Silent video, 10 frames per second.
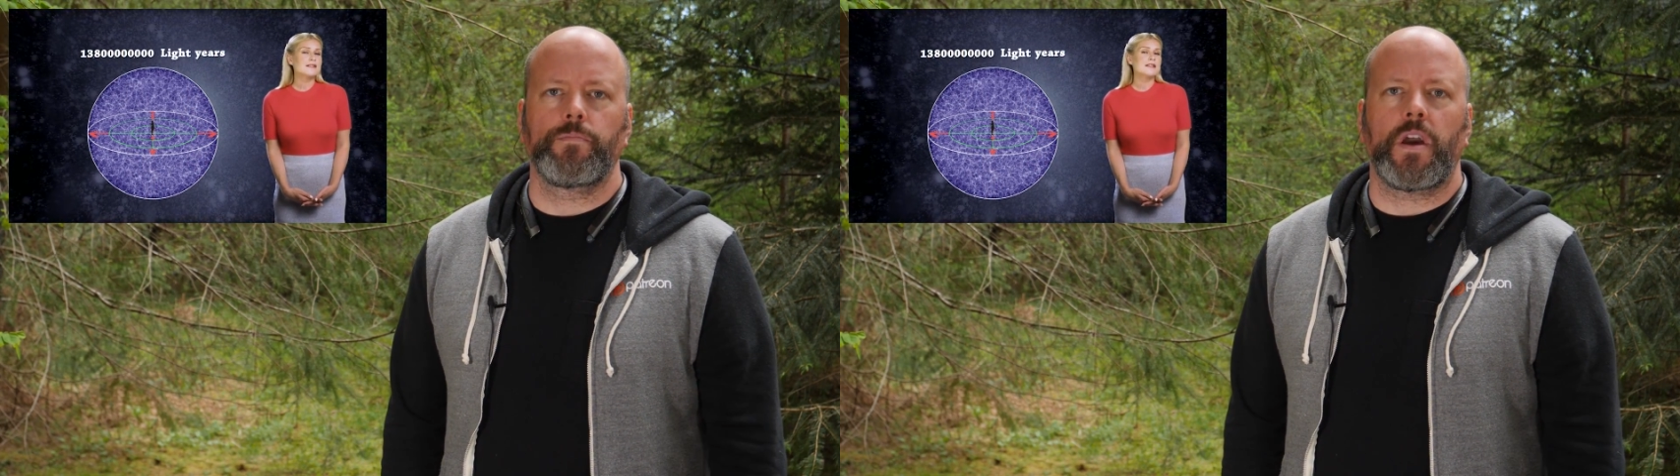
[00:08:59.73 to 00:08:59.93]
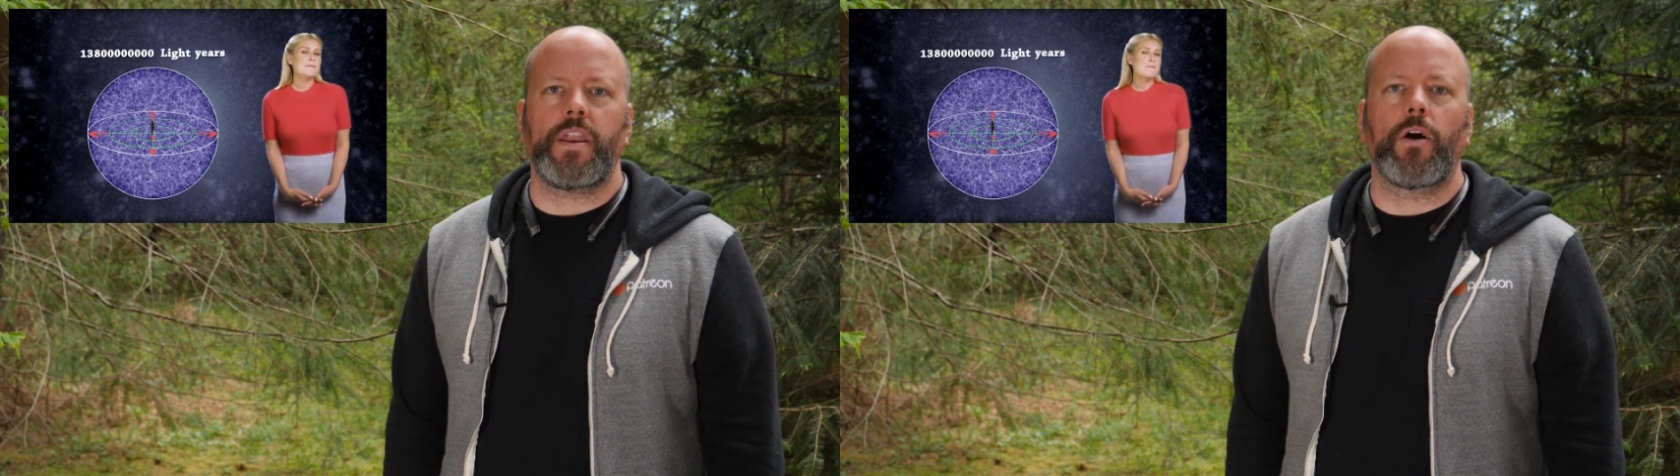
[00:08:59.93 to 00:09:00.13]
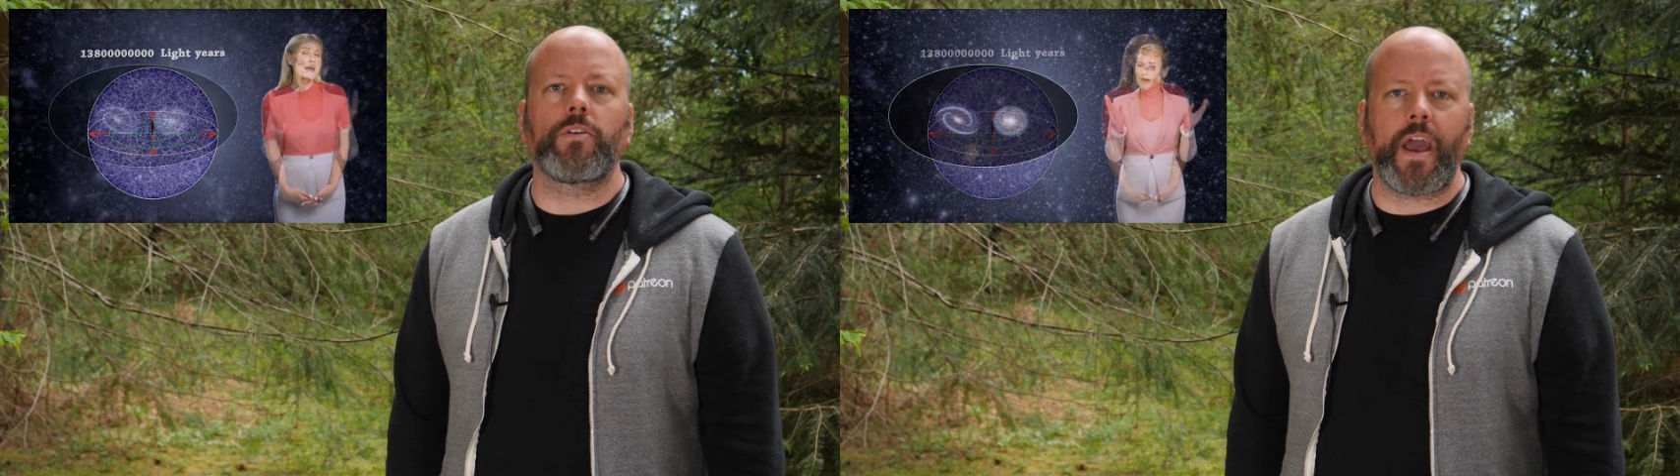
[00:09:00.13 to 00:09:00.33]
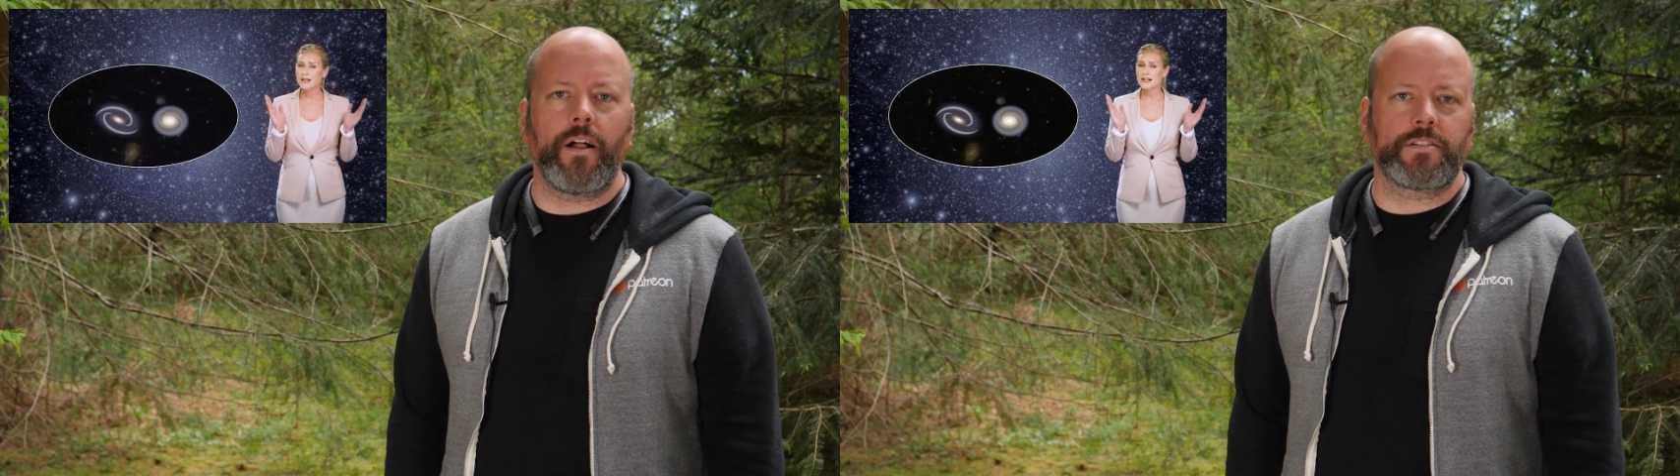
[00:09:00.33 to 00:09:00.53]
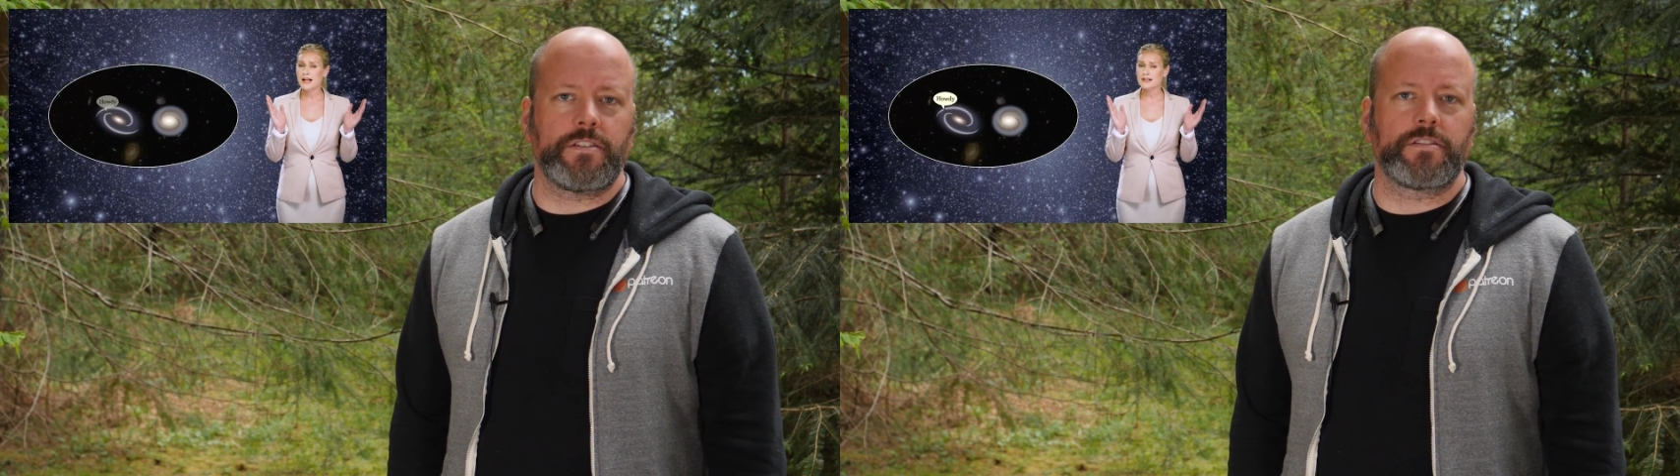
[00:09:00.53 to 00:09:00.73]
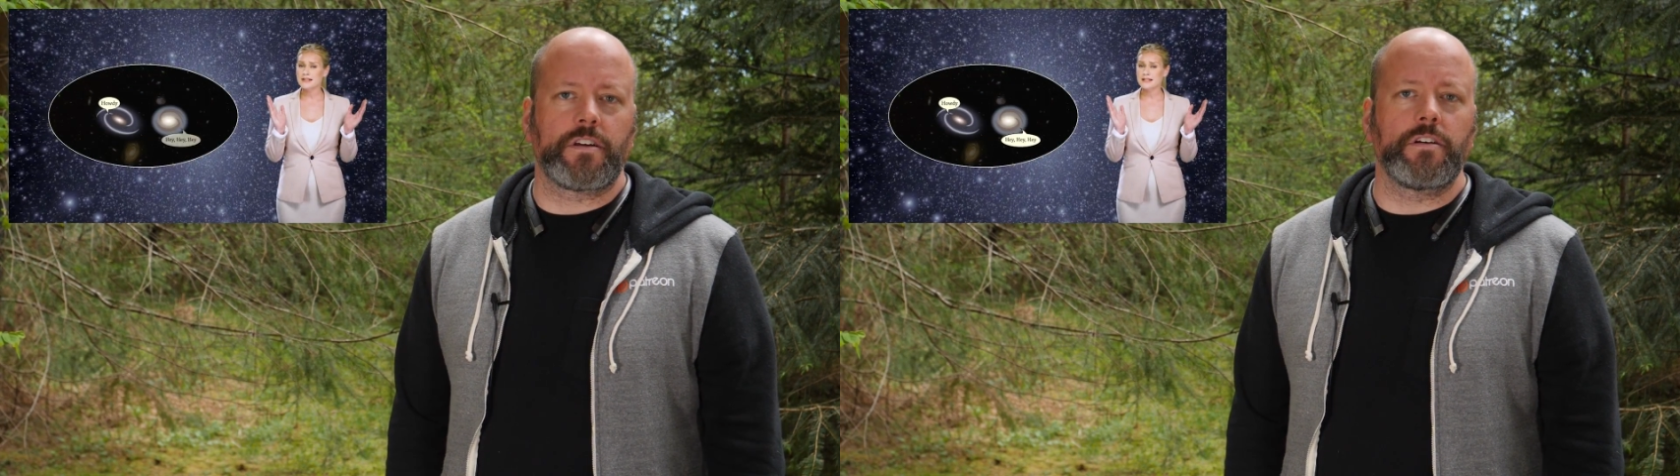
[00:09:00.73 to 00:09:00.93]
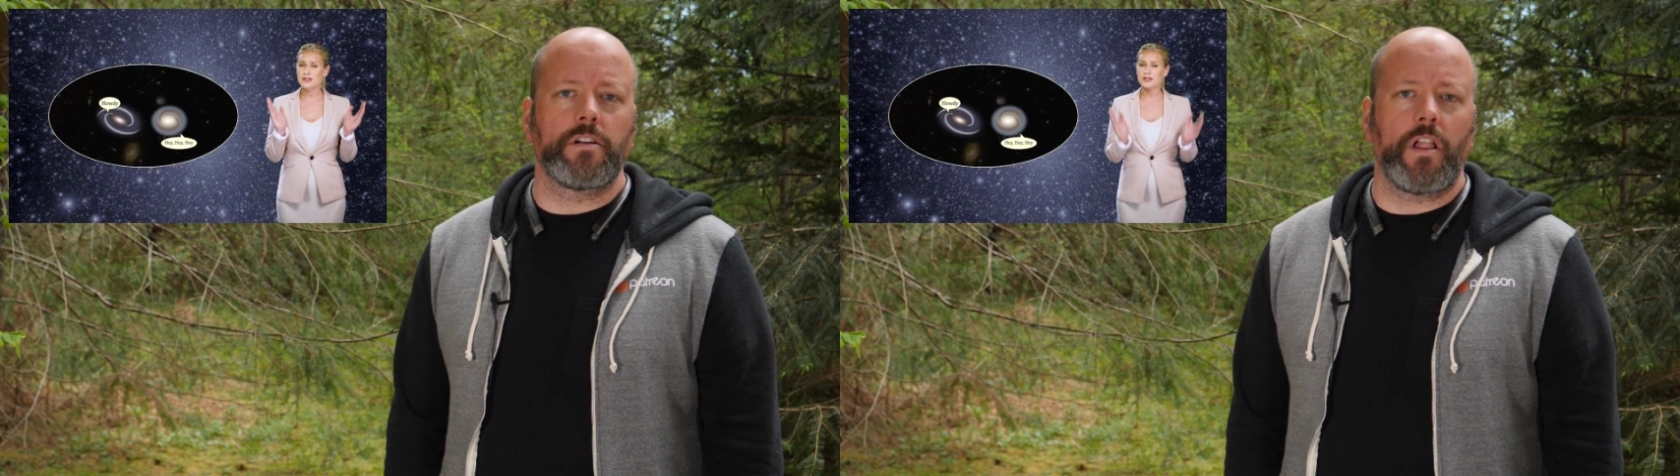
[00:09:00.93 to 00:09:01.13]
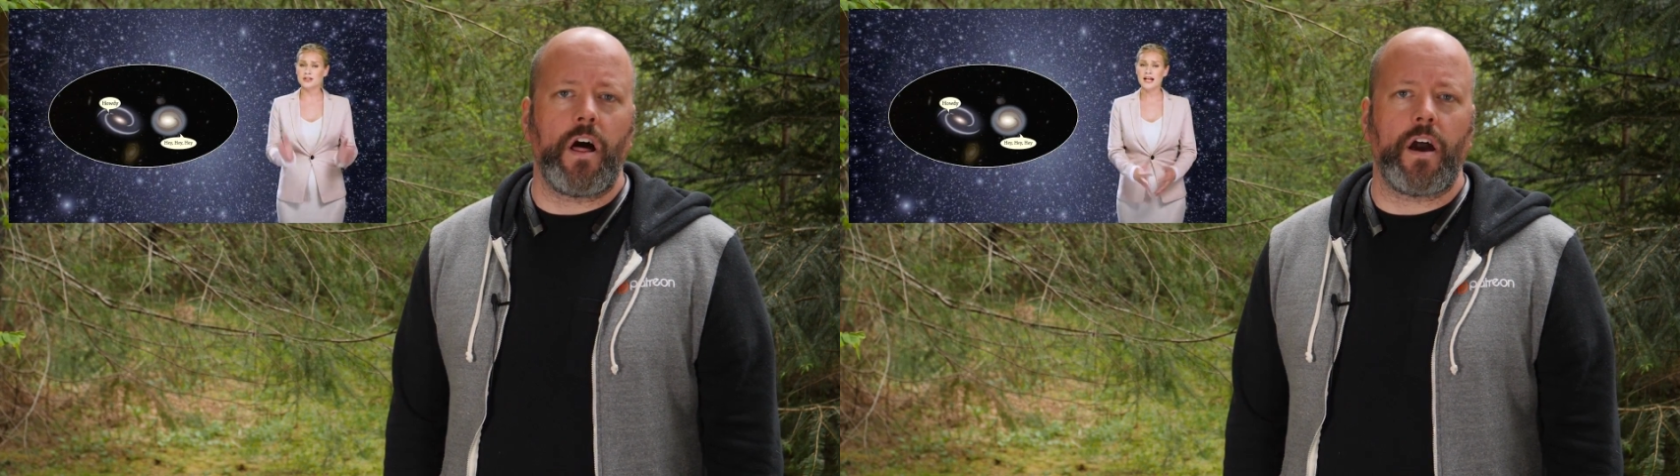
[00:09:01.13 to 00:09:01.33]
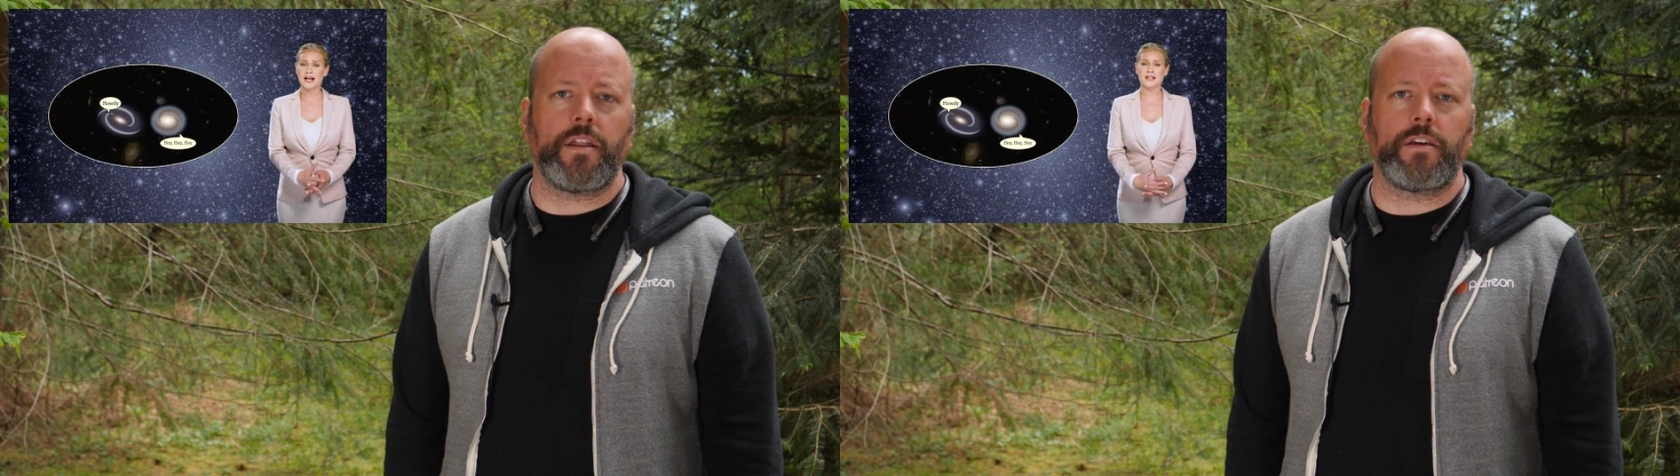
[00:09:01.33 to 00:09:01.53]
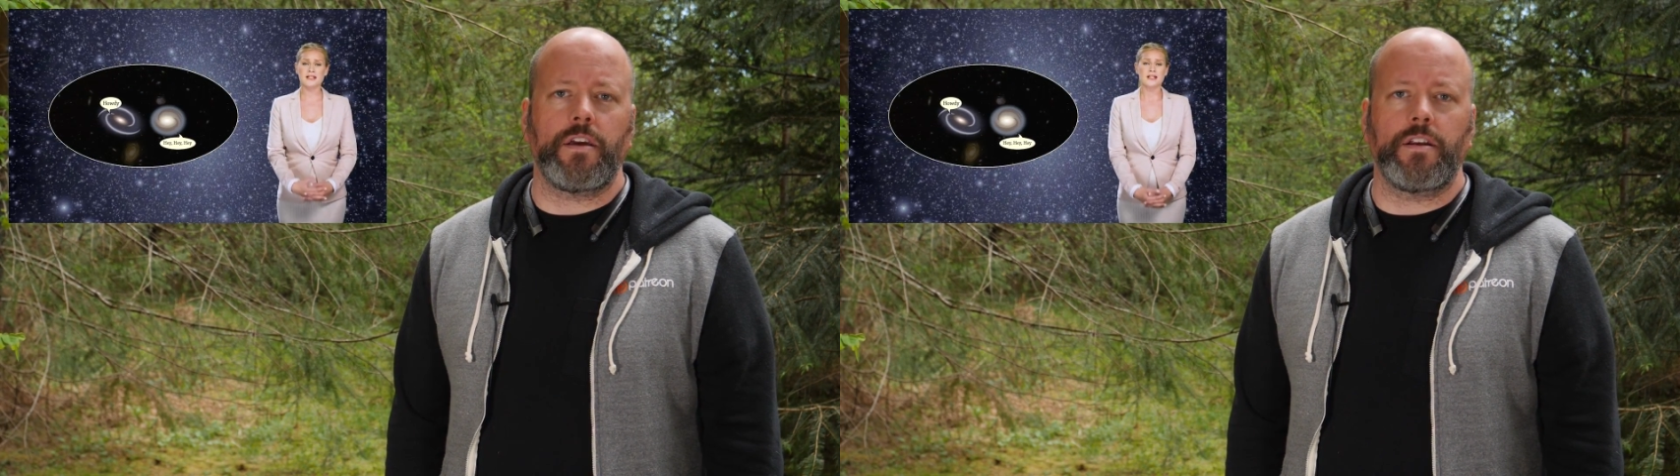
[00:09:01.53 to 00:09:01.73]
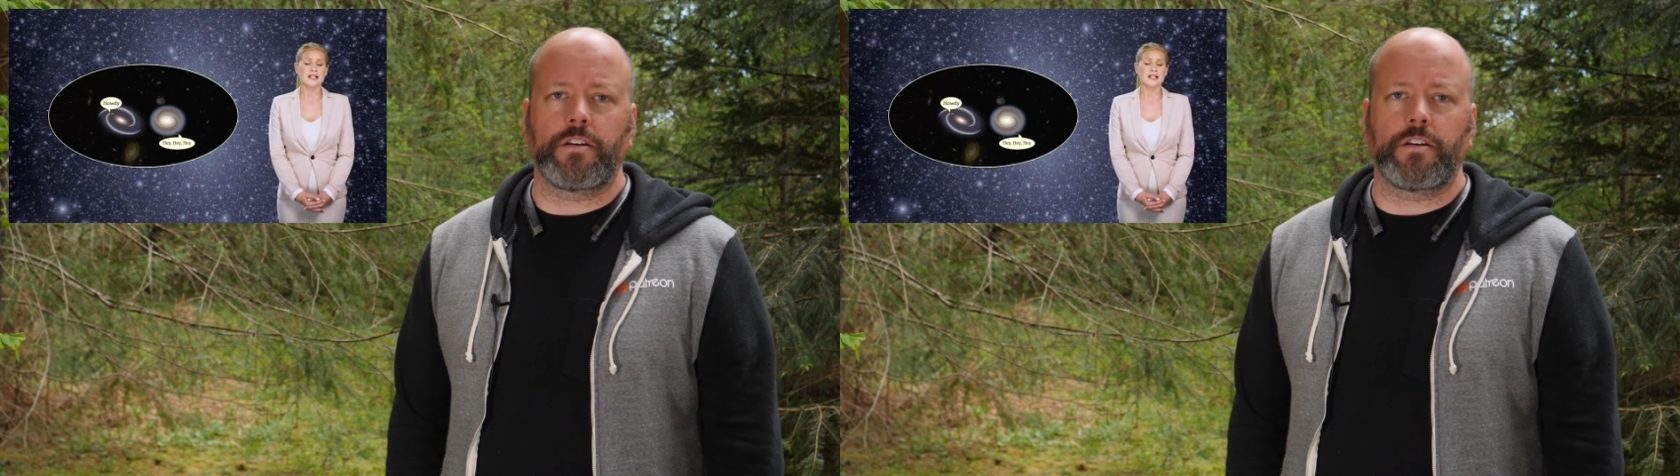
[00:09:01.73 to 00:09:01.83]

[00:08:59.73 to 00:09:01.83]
and how galaxies can collide in an